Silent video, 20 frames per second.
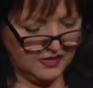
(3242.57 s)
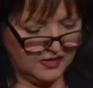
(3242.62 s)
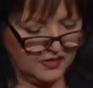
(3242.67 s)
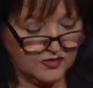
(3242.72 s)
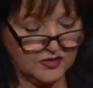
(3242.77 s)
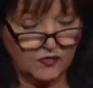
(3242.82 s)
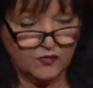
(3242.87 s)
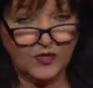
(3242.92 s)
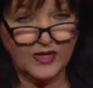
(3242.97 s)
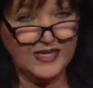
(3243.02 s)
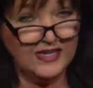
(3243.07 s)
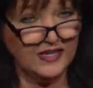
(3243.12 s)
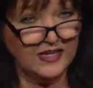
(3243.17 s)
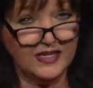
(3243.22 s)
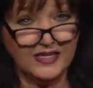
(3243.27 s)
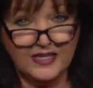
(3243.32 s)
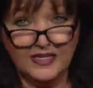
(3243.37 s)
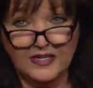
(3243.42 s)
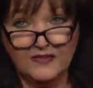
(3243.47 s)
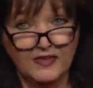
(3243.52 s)
Because if we get a
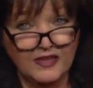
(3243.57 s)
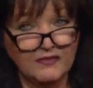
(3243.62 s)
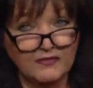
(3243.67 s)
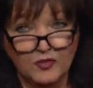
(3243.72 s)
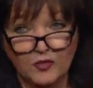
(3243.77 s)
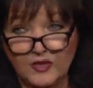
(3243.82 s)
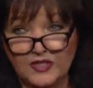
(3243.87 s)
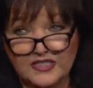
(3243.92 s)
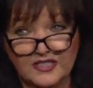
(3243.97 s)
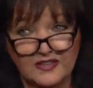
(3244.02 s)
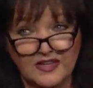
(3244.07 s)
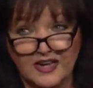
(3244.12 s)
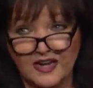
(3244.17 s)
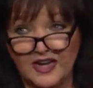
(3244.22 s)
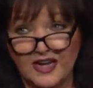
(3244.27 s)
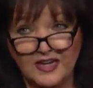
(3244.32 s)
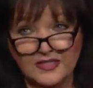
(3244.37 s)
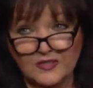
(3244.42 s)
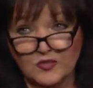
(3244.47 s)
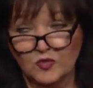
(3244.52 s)
kid of influence in that
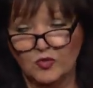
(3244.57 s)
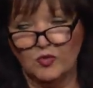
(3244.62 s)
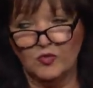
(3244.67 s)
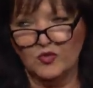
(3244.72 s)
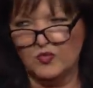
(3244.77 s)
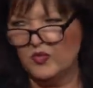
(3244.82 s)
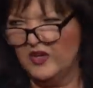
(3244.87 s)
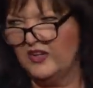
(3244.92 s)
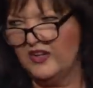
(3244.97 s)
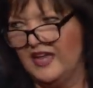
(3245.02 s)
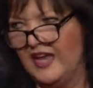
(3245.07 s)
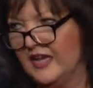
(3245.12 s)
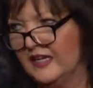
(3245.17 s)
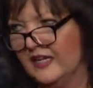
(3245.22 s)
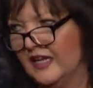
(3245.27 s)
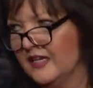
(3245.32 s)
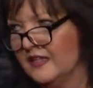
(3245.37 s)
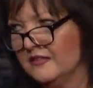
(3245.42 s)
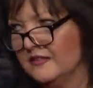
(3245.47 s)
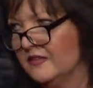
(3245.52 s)
high school, we only had
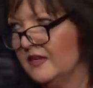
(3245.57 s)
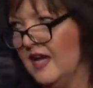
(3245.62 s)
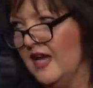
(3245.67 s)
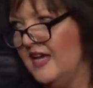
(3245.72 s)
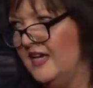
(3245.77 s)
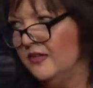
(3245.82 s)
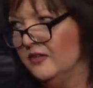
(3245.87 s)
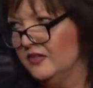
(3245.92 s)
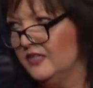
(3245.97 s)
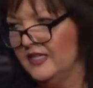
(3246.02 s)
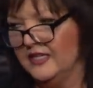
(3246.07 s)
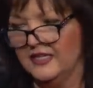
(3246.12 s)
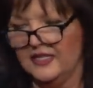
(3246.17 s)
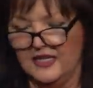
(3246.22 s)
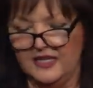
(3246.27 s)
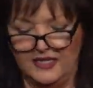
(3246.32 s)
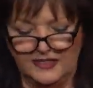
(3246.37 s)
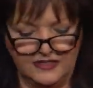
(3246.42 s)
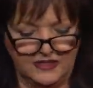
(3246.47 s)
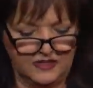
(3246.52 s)
like 8 or 10
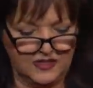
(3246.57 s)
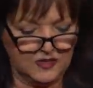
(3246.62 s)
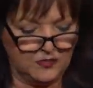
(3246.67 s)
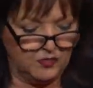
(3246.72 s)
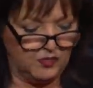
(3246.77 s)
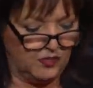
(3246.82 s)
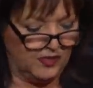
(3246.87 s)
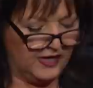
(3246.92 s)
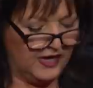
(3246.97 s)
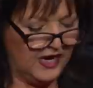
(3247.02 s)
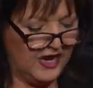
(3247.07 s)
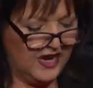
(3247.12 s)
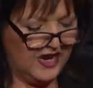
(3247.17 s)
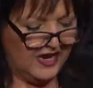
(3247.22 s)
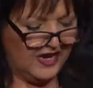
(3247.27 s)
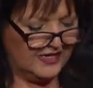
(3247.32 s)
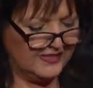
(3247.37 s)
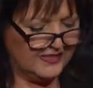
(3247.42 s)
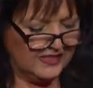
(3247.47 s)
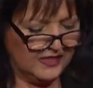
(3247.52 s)
kids at this point.
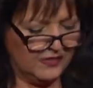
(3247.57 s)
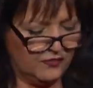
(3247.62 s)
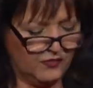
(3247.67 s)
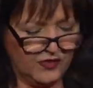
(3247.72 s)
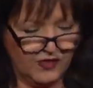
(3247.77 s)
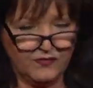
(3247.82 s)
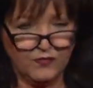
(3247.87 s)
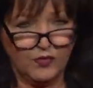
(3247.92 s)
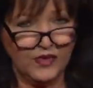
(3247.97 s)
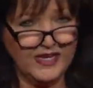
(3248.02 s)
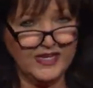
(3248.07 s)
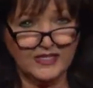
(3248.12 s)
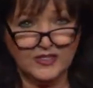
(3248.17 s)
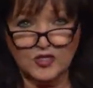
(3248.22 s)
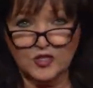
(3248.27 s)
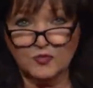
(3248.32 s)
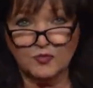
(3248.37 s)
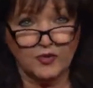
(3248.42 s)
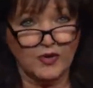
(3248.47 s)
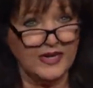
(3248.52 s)
I said, if we can
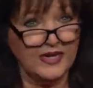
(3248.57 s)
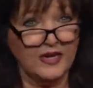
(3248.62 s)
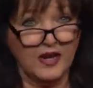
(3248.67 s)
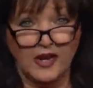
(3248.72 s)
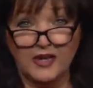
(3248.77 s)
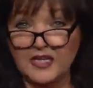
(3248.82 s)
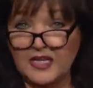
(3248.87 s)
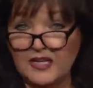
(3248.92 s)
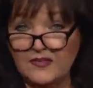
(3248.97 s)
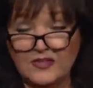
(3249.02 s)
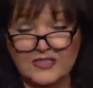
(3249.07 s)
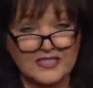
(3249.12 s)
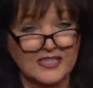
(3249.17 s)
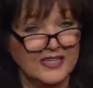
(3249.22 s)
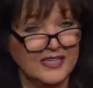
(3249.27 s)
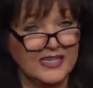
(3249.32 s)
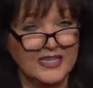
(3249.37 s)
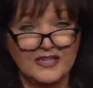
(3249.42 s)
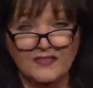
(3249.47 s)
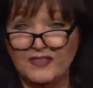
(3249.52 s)
just pray God to give us a
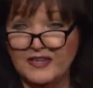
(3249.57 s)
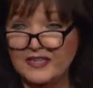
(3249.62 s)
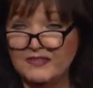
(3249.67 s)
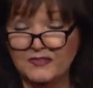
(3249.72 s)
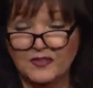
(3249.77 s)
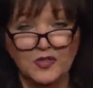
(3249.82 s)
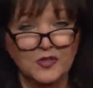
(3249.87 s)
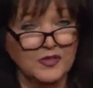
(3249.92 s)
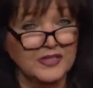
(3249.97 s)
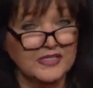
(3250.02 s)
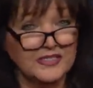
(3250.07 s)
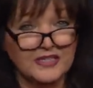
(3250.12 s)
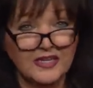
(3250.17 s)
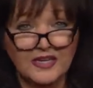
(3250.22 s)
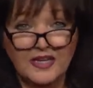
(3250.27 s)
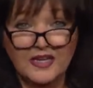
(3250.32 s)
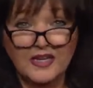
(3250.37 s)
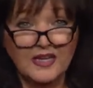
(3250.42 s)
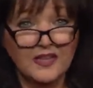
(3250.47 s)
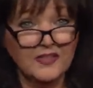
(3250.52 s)
kid of influence,
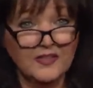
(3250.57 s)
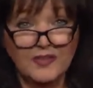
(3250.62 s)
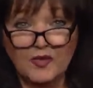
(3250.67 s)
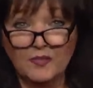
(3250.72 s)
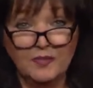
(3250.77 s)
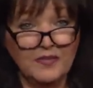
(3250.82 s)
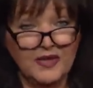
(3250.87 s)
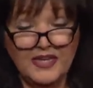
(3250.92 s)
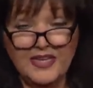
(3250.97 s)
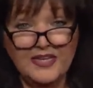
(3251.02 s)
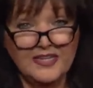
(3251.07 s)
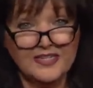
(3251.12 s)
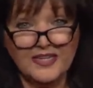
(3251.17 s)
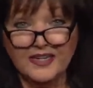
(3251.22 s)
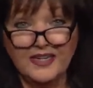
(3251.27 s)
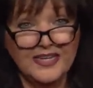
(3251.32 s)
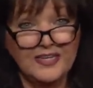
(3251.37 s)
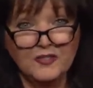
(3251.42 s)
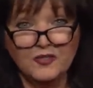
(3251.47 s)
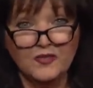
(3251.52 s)
he's a
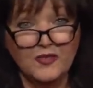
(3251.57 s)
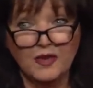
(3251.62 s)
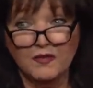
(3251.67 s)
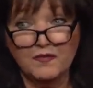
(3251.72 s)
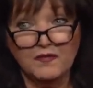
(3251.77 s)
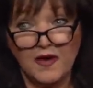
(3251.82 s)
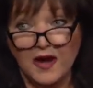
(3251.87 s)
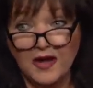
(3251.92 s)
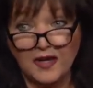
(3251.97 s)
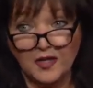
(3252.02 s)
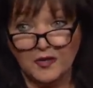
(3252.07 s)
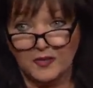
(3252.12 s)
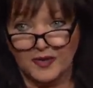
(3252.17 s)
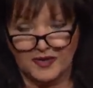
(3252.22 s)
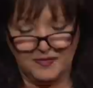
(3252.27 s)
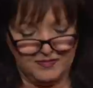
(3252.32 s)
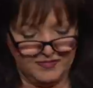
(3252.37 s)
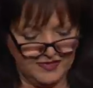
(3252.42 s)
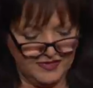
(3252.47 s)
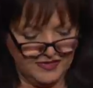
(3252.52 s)
leader and they'll follow him.
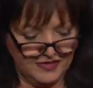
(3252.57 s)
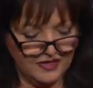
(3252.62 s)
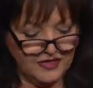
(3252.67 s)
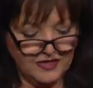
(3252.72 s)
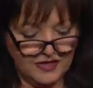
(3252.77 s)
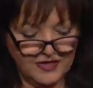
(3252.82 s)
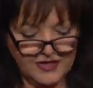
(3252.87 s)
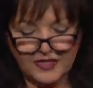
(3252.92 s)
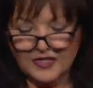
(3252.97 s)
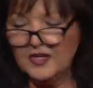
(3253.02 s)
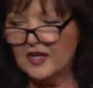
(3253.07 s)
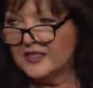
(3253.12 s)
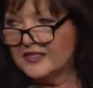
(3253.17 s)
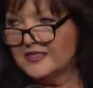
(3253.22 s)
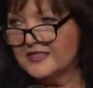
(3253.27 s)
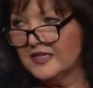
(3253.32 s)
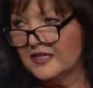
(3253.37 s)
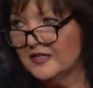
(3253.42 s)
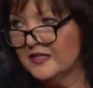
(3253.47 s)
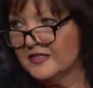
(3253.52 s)
God
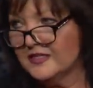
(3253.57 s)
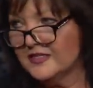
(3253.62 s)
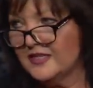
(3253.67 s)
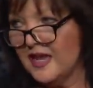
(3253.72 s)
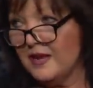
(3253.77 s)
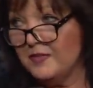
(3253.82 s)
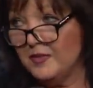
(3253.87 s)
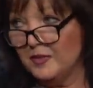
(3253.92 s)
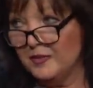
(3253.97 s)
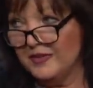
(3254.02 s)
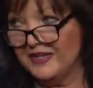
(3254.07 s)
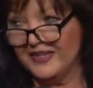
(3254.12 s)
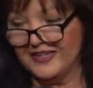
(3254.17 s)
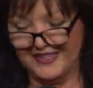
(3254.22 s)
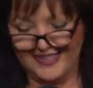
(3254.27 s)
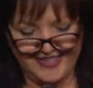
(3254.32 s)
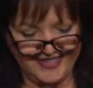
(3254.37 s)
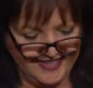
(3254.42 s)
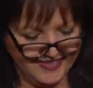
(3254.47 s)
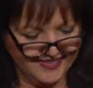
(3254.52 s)
sent us Samuel Bentley.